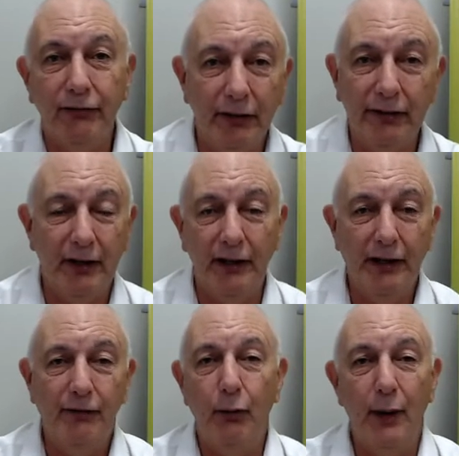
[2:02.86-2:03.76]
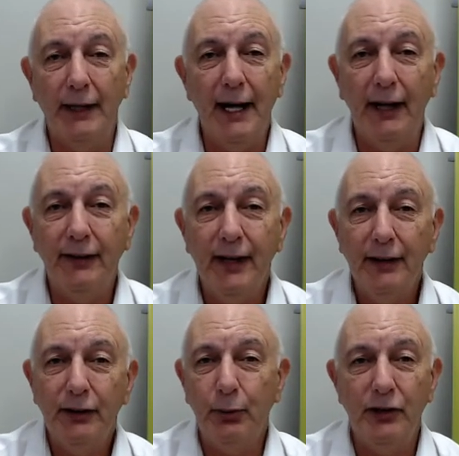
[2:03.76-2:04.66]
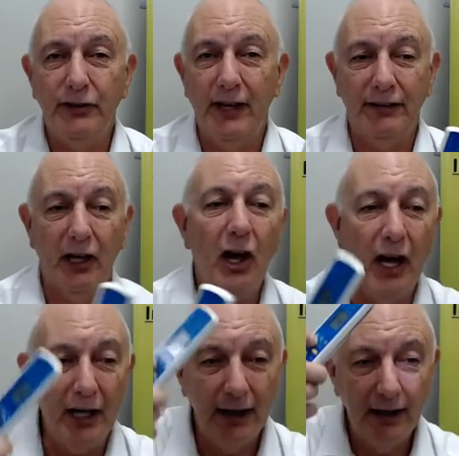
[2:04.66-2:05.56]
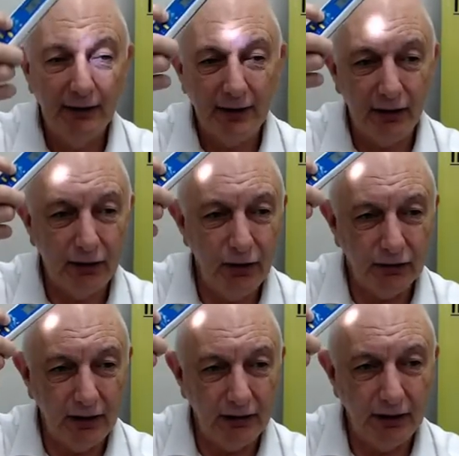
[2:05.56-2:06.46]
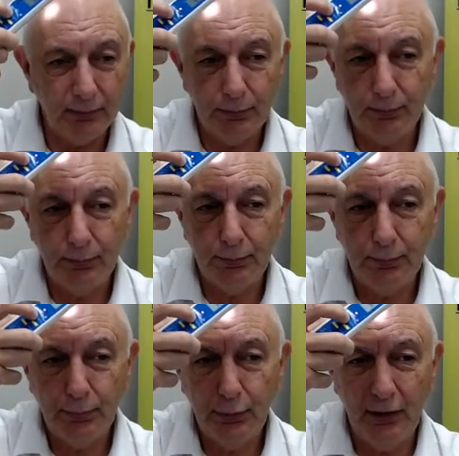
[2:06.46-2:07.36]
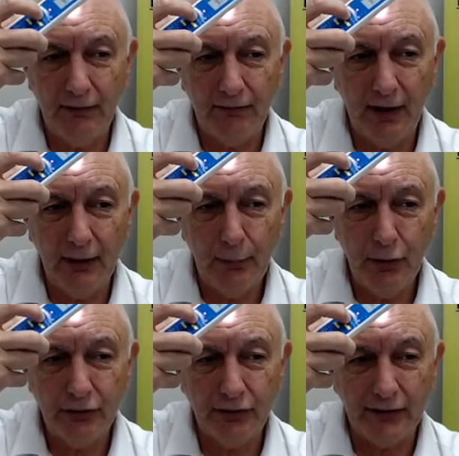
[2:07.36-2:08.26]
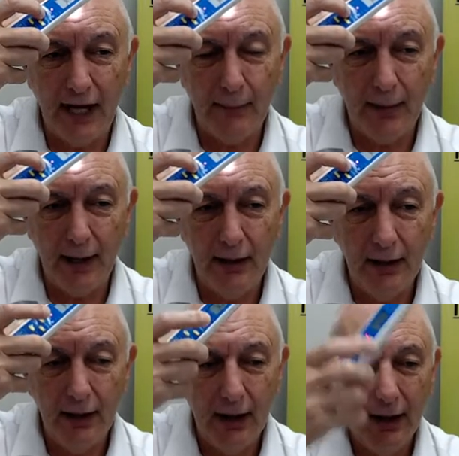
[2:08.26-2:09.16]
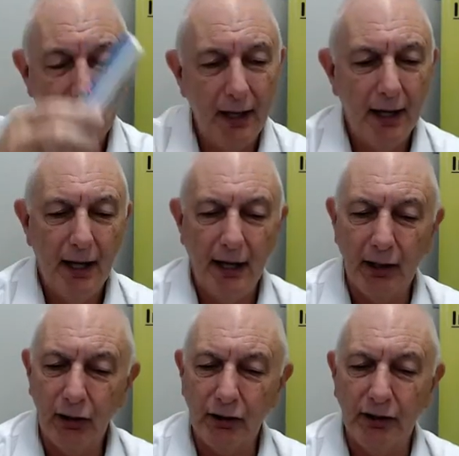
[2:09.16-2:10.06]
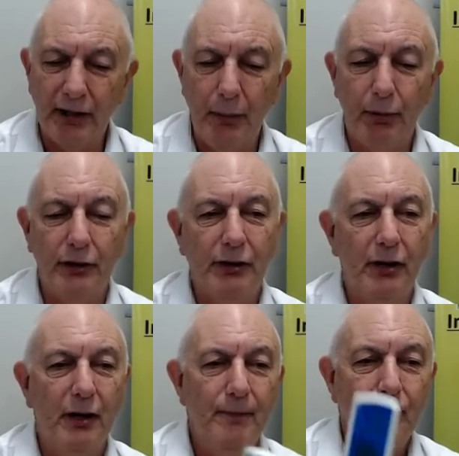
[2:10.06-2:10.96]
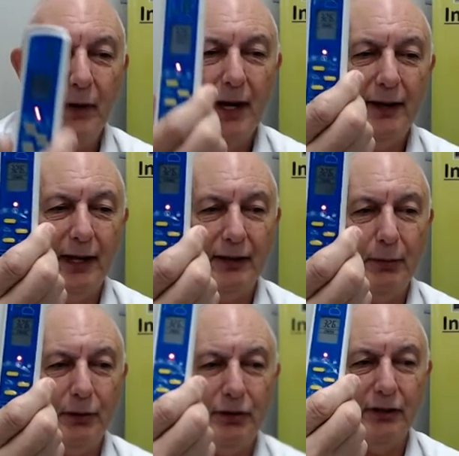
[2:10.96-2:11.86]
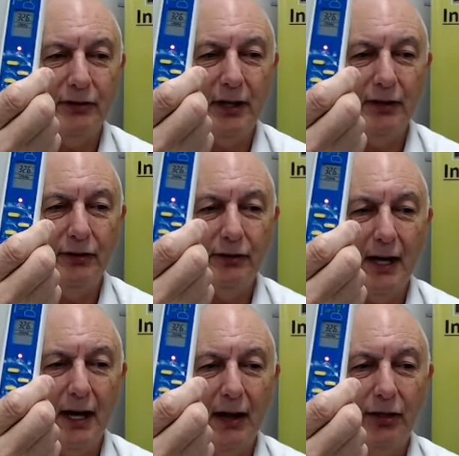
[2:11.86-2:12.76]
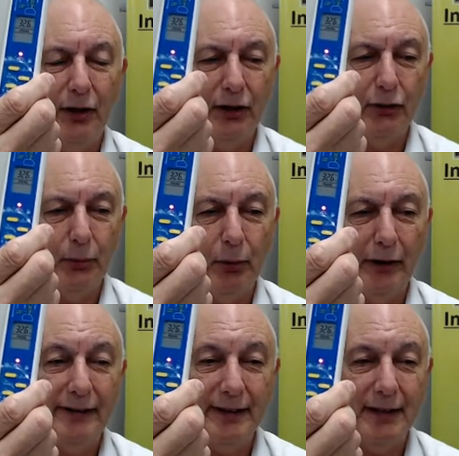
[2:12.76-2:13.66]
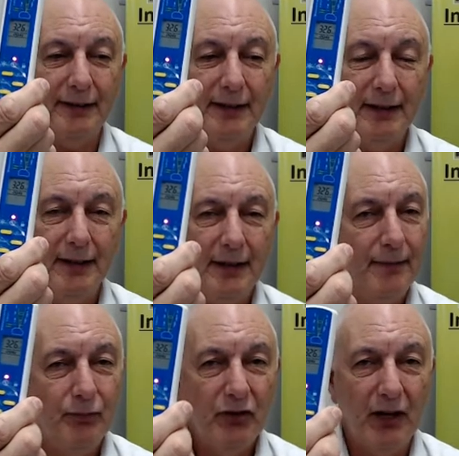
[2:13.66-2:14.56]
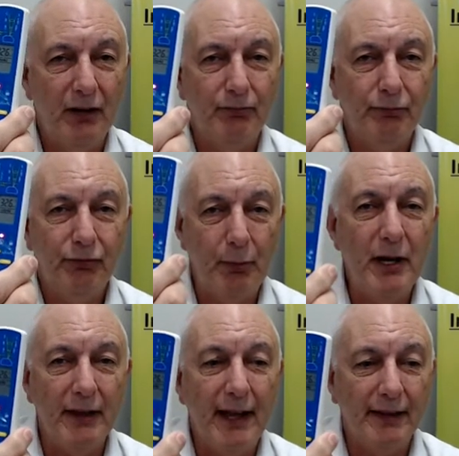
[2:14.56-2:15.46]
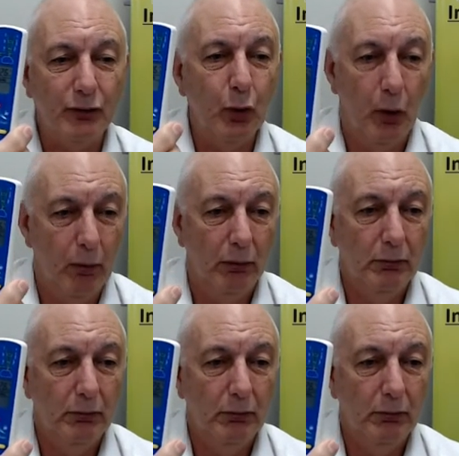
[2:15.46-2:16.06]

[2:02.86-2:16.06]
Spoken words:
seen on the infrared guns. This one just has a light. So to use it, you just put it in front of you, push the scan button, and you look at the temperature, and that temperature says 32.6. So for me, that's normal.